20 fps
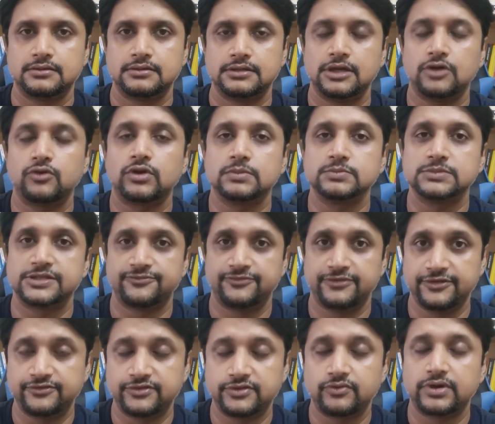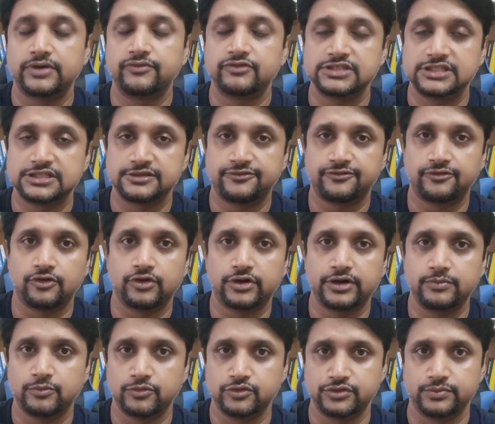Now comes the fifth one, which is the
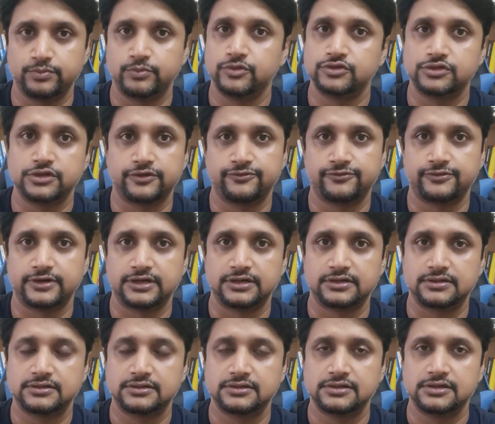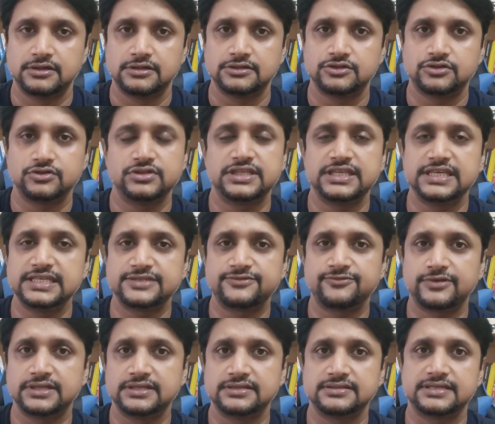foreign mutual fund. So these
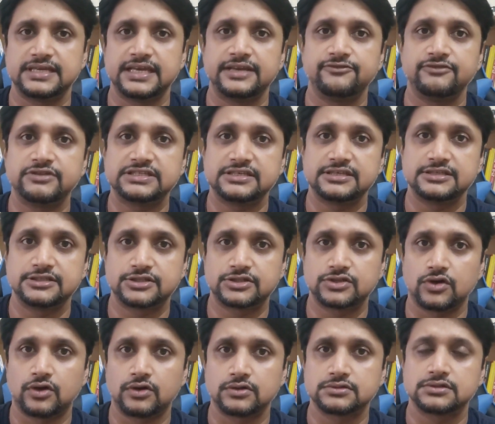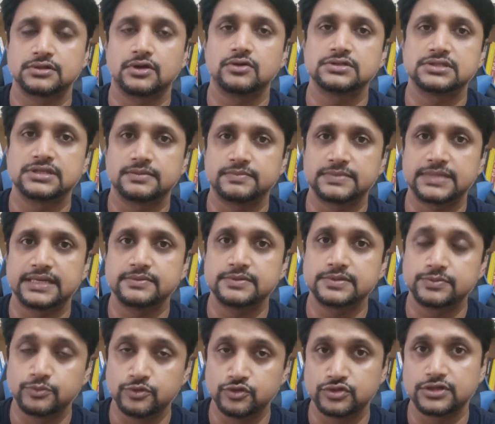funds invest in stocks or
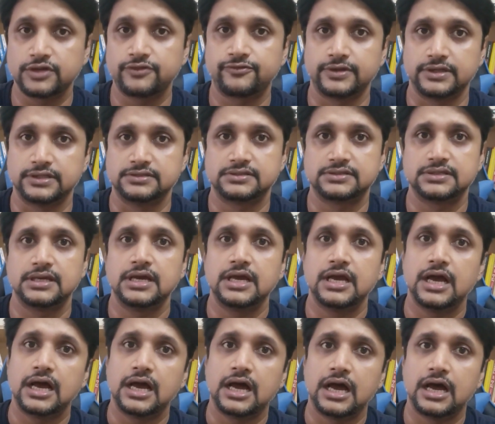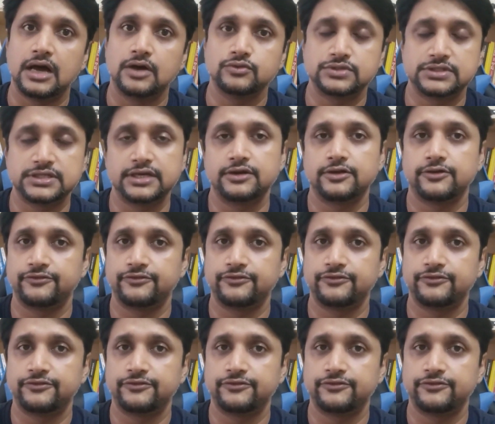sometimes mutual funds outside